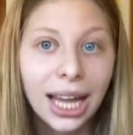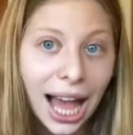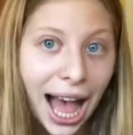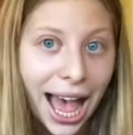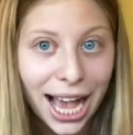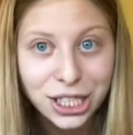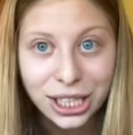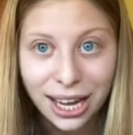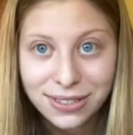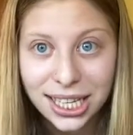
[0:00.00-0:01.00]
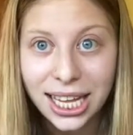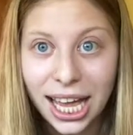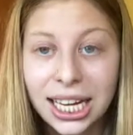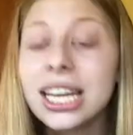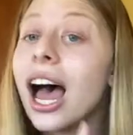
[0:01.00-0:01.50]
I actually have done
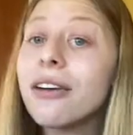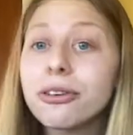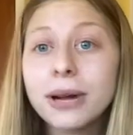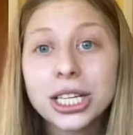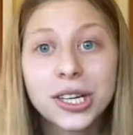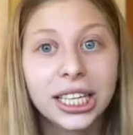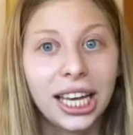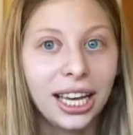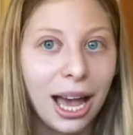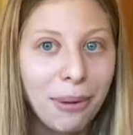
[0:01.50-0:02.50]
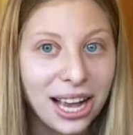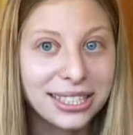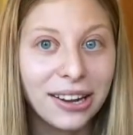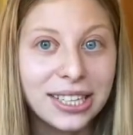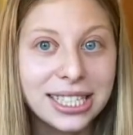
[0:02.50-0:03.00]
that. Not from not drinking. I passed
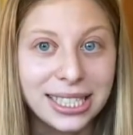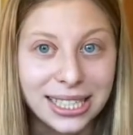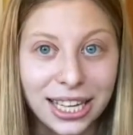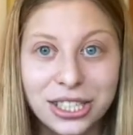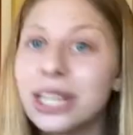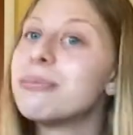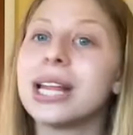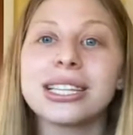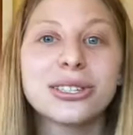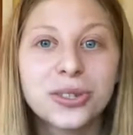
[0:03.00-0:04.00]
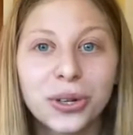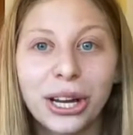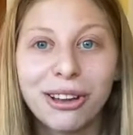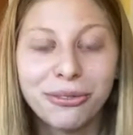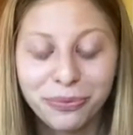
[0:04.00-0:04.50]
out in a C-section, but that's a
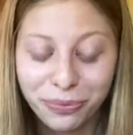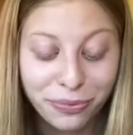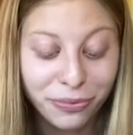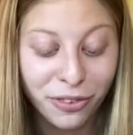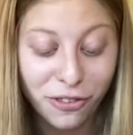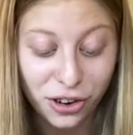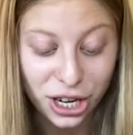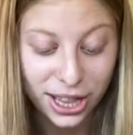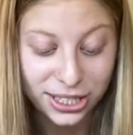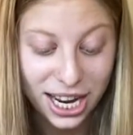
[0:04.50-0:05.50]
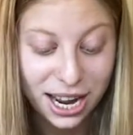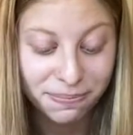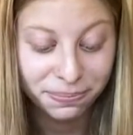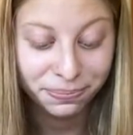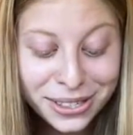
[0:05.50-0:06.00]
story for another time.
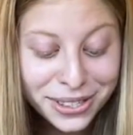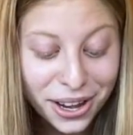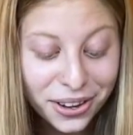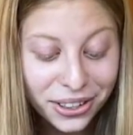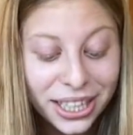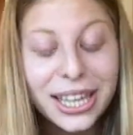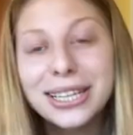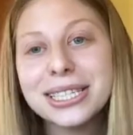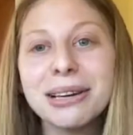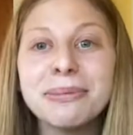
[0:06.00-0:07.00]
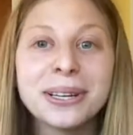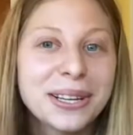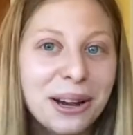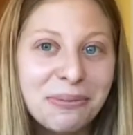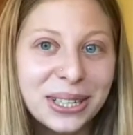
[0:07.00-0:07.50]
So, tip
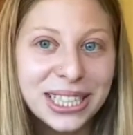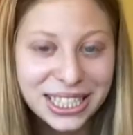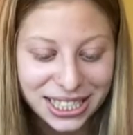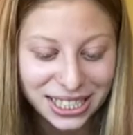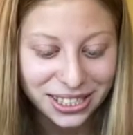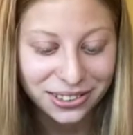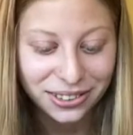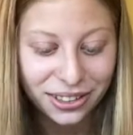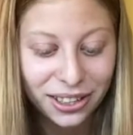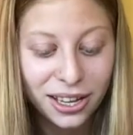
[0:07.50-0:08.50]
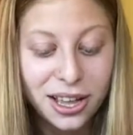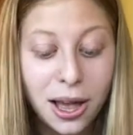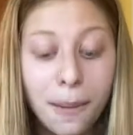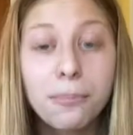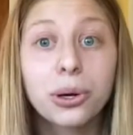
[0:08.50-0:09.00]
number 2,
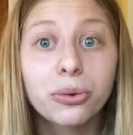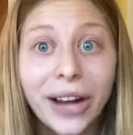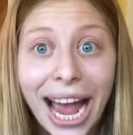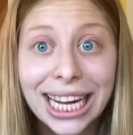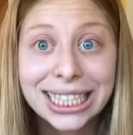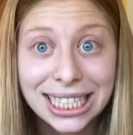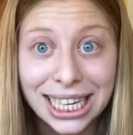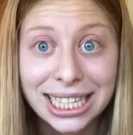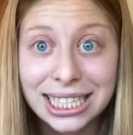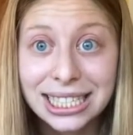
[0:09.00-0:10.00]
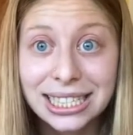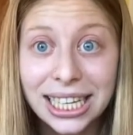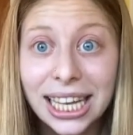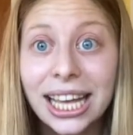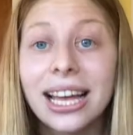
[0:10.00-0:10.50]
practice.
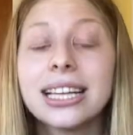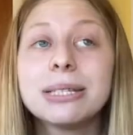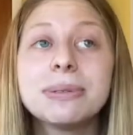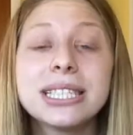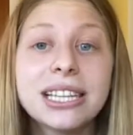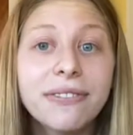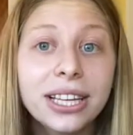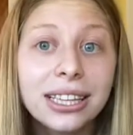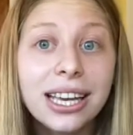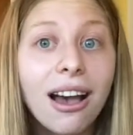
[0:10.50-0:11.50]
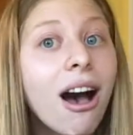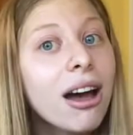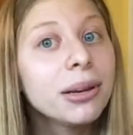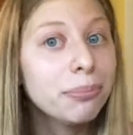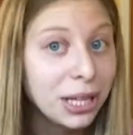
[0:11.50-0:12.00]
Specifically
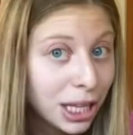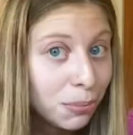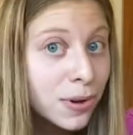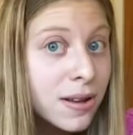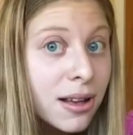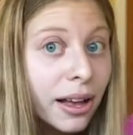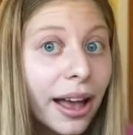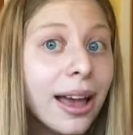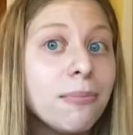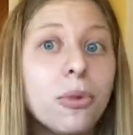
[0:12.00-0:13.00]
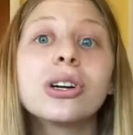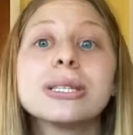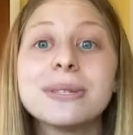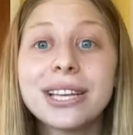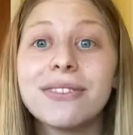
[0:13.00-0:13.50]
on people, and more
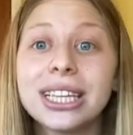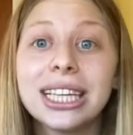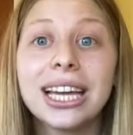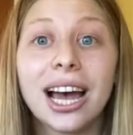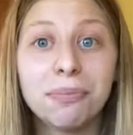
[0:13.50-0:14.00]
specifically on